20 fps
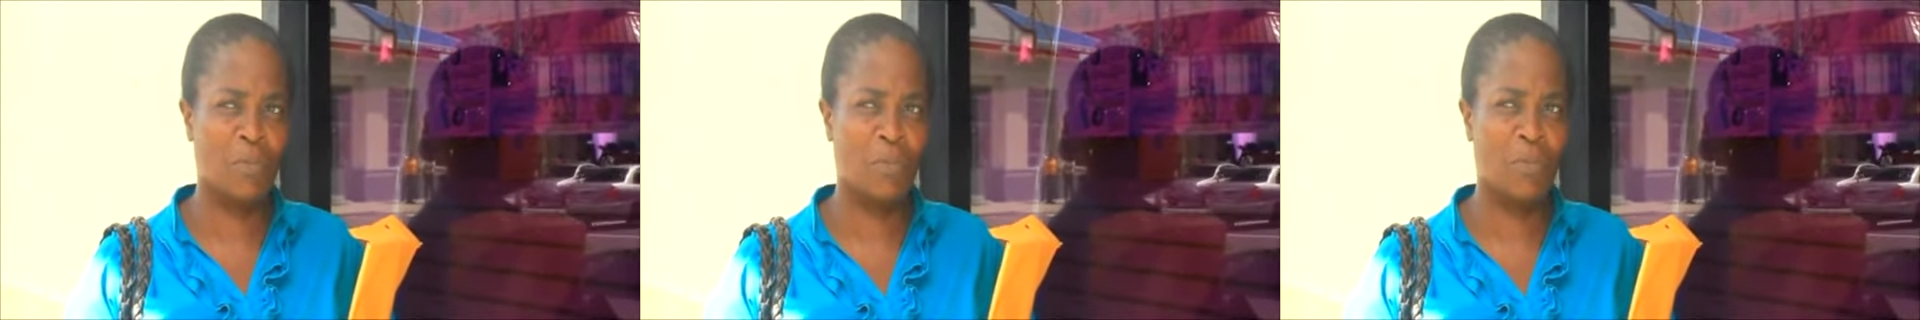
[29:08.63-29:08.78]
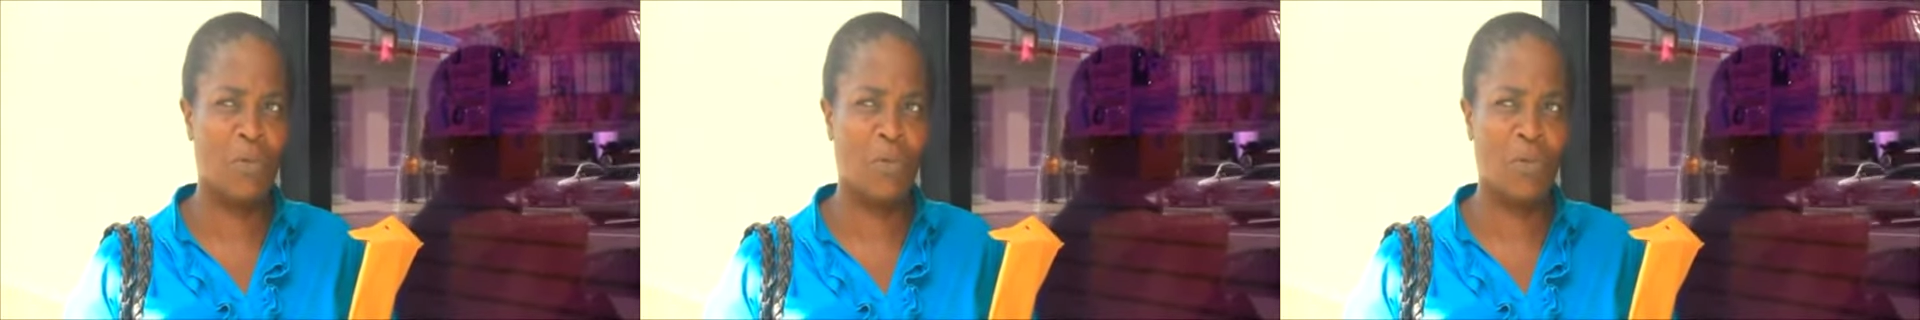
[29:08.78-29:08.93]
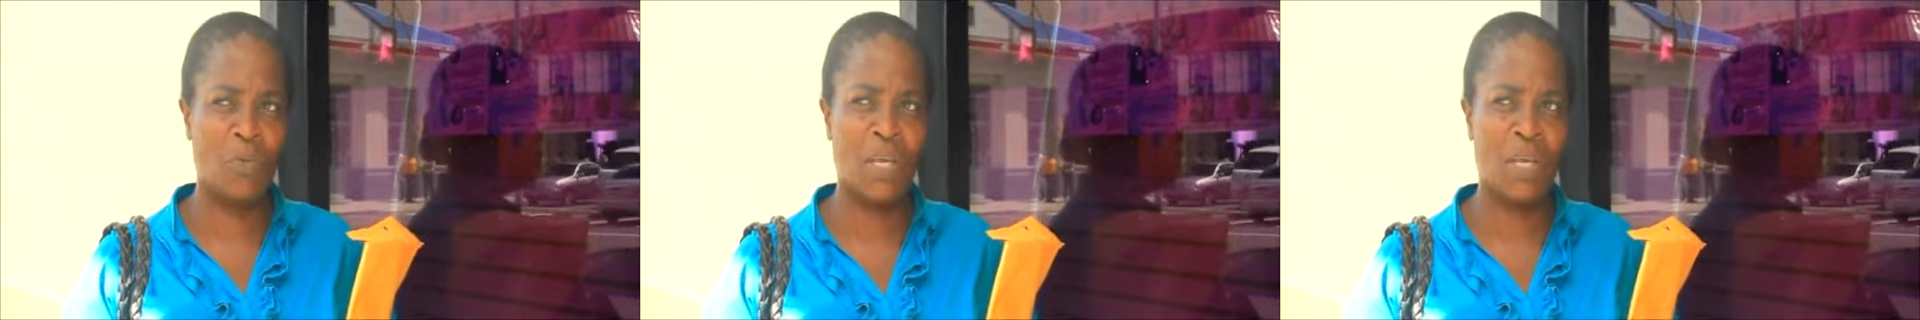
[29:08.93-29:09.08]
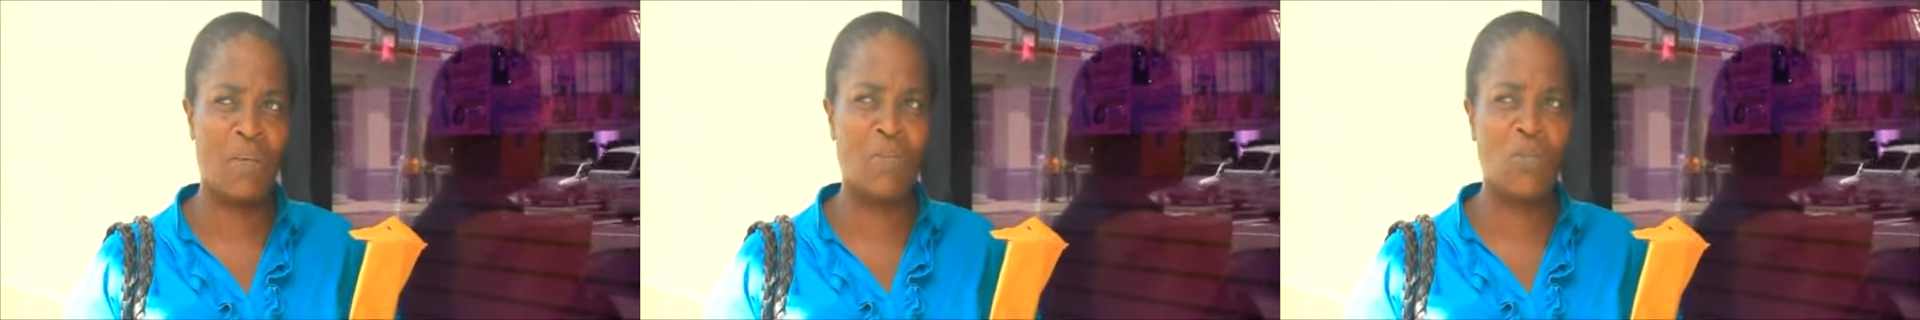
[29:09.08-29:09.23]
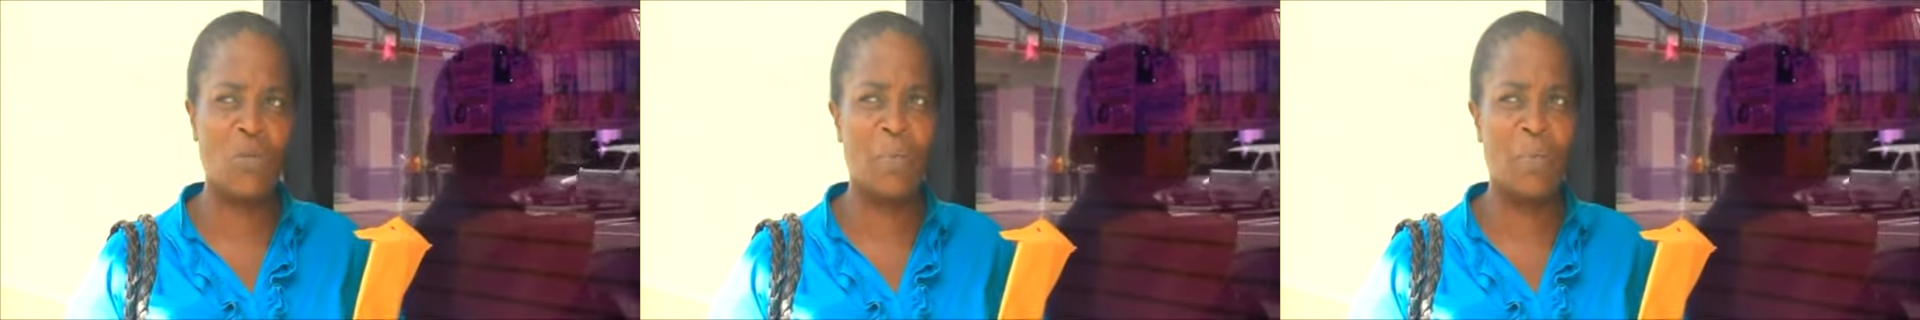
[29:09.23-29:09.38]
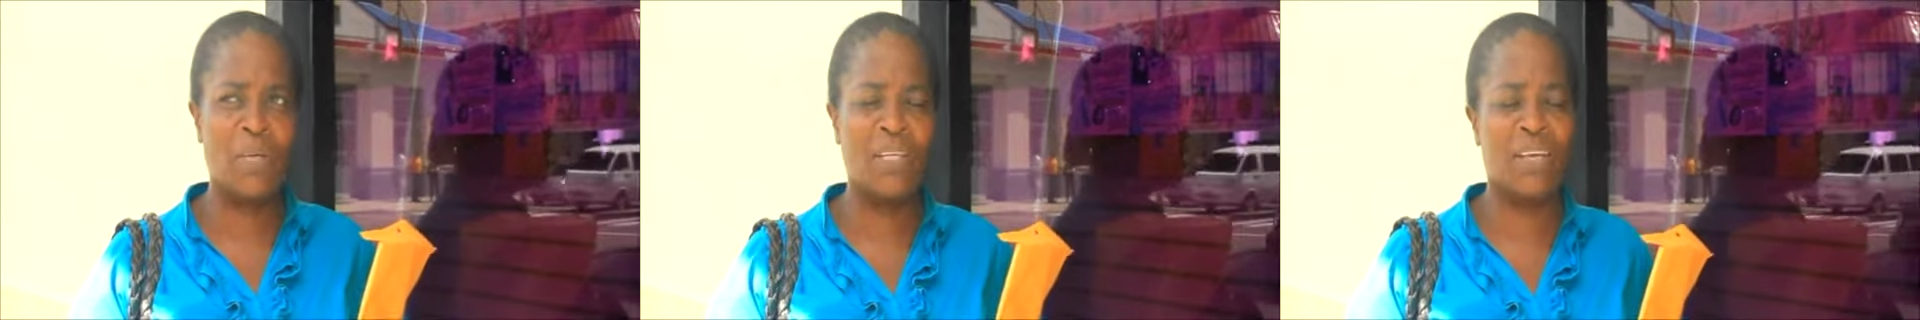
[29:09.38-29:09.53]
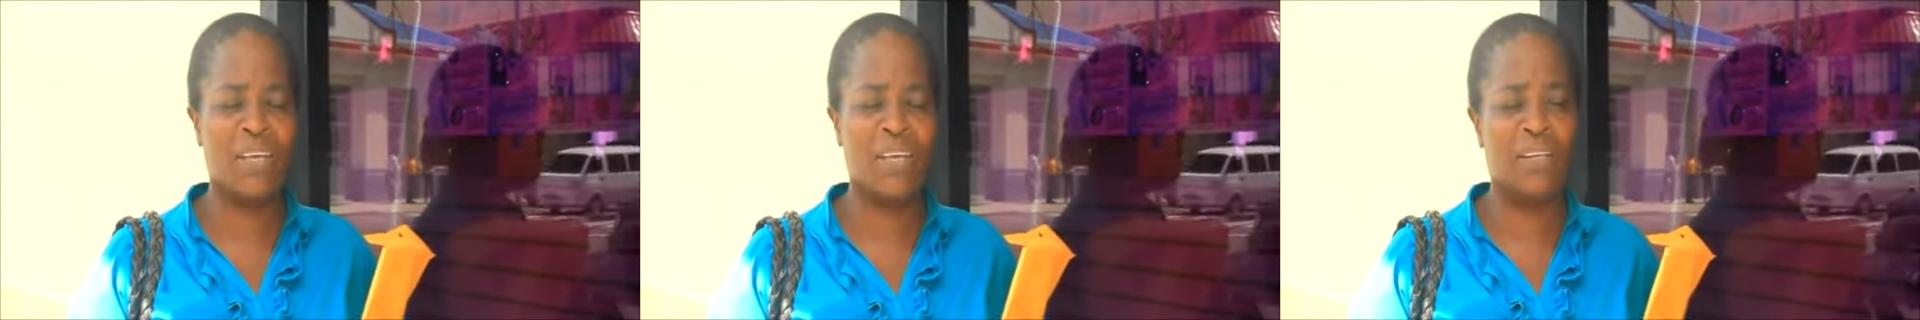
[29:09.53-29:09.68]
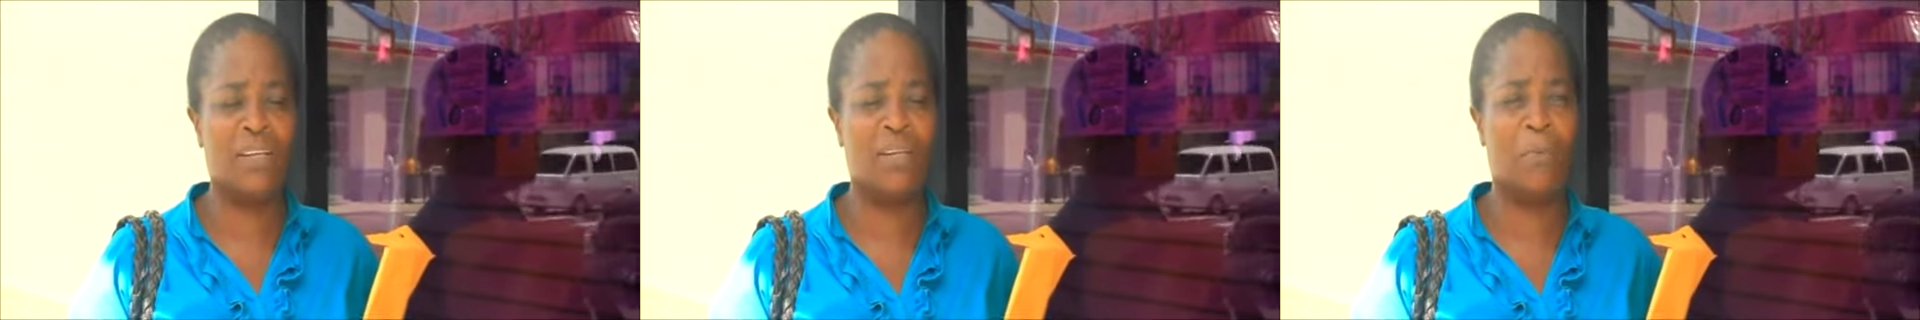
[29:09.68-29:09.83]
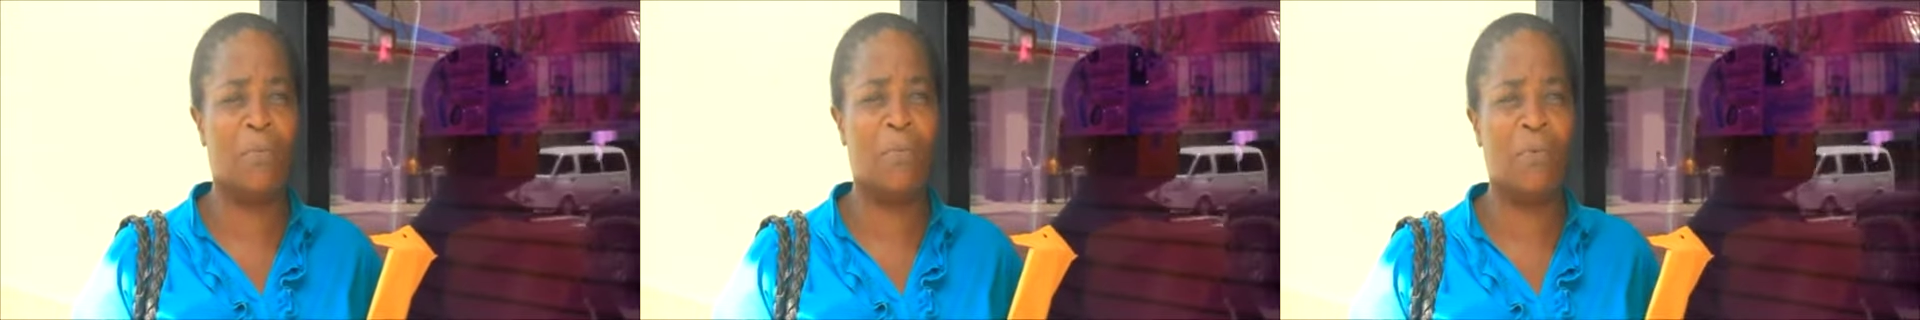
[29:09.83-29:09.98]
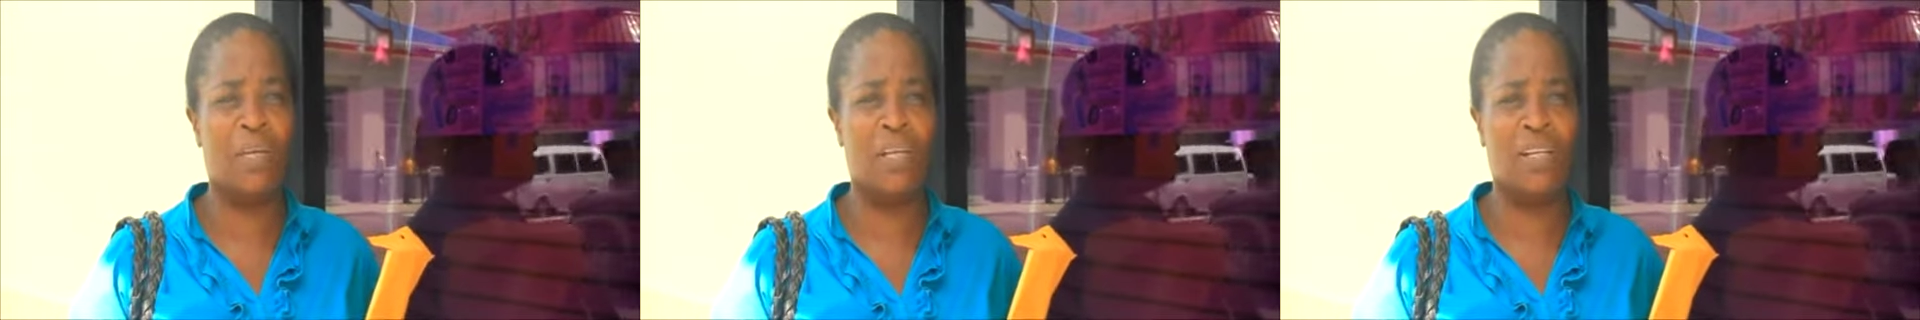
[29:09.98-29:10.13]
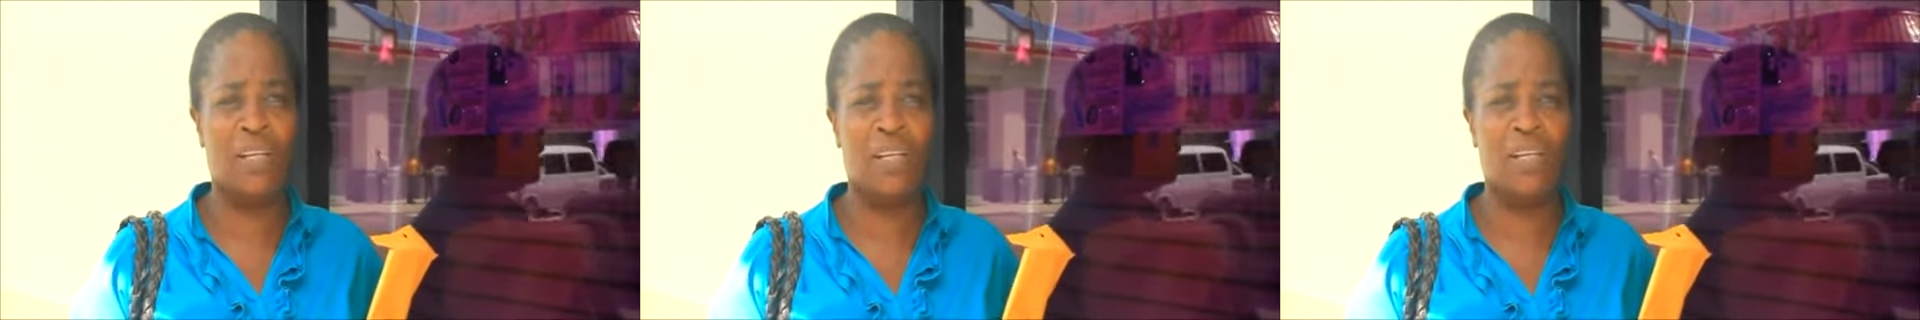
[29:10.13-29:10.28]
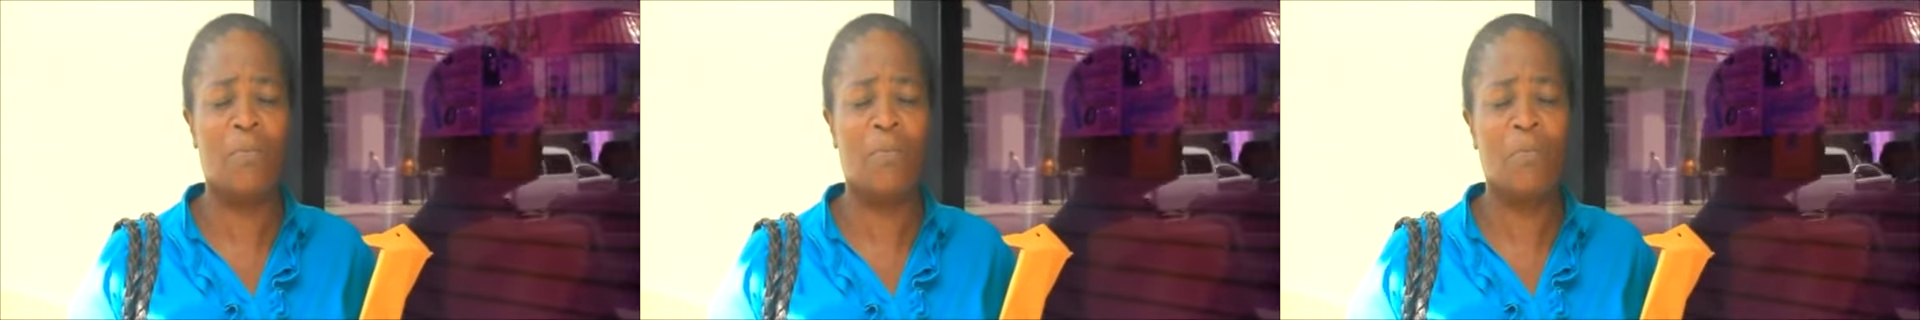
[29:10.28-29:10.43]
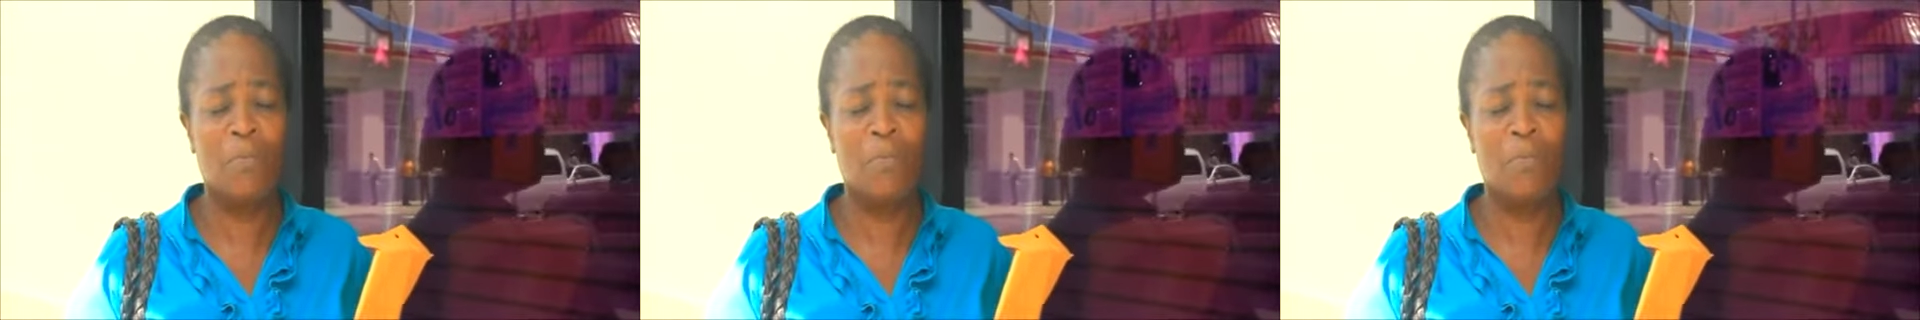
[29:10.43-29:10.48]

because we have so many elderly